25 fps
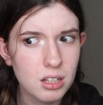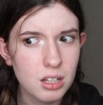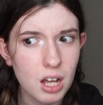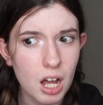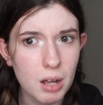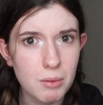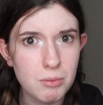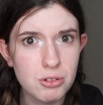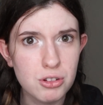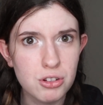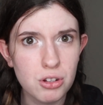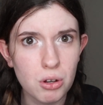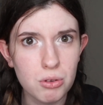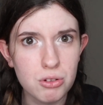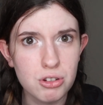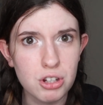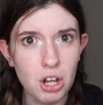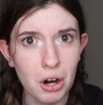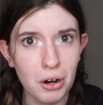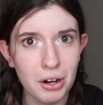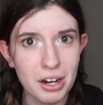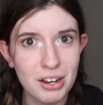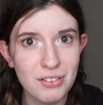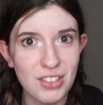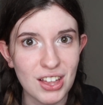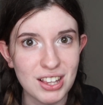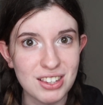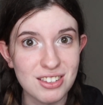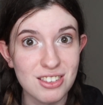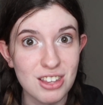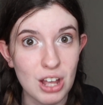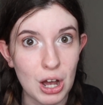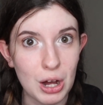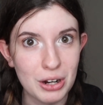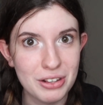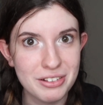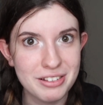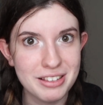I'm so sorry if that's
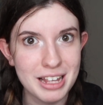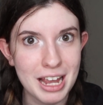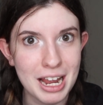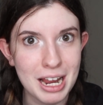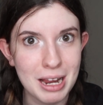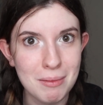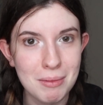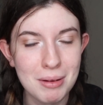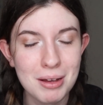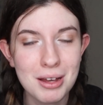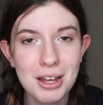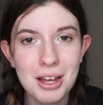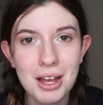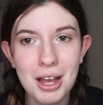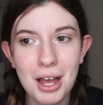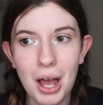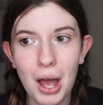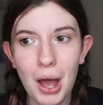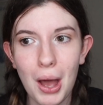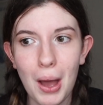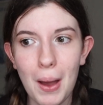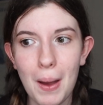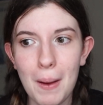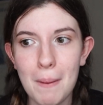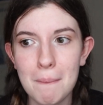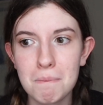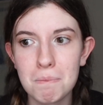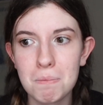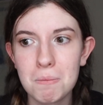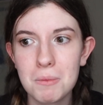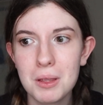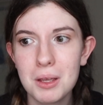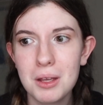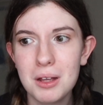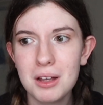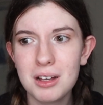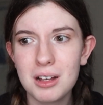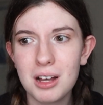not his name.
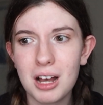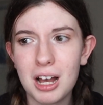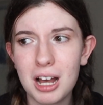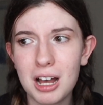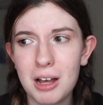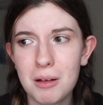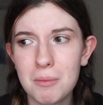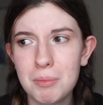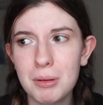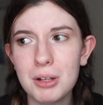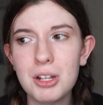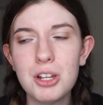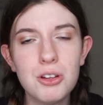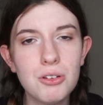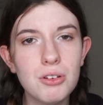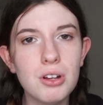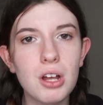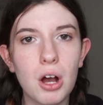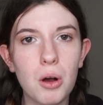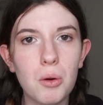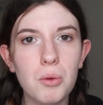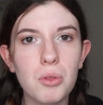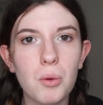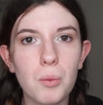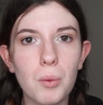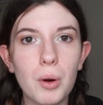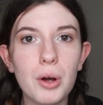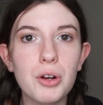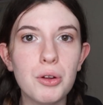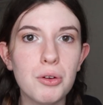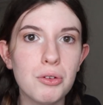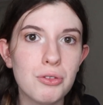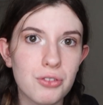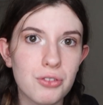But you know, the one who